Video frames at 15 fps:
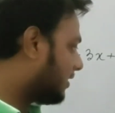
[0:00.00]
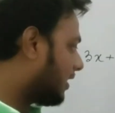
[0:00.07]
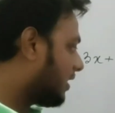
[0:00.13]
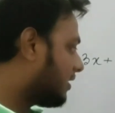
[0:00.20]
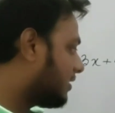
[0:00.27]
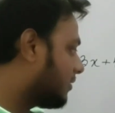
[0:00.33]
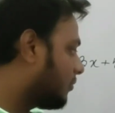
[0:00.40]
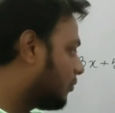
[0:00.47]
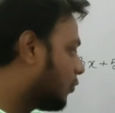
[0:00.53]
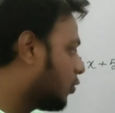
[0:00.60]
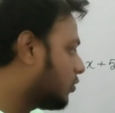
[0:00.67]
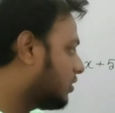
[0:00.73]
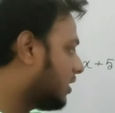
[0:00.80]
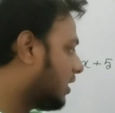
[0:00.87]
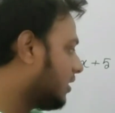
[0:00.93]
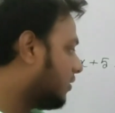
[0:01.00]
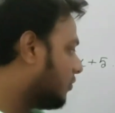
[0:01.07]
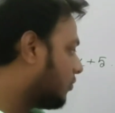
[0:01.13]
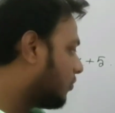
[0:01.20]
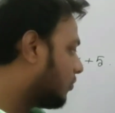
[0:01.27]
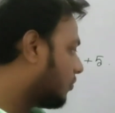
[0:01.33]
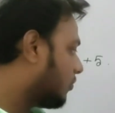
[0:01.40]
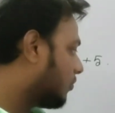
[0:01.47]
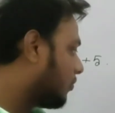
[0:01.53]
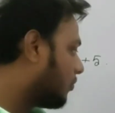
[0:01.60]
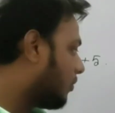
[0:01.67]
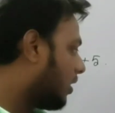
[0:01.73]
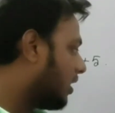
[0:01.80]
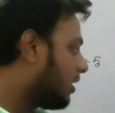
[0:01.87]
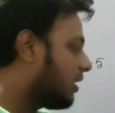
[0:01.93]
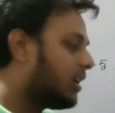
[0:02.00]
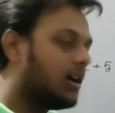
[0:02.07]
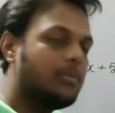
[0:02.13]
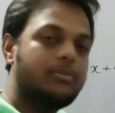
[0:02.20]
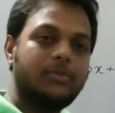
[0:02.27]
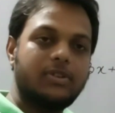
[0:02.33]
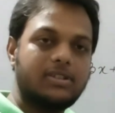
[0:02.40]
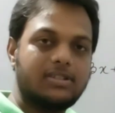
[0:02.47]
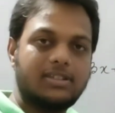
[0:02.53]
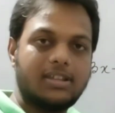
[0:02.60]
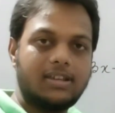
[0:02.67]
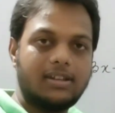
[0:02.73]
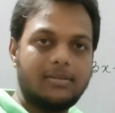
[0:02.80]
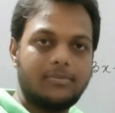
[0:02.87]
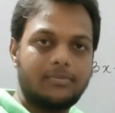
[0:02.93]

that more than one term is there,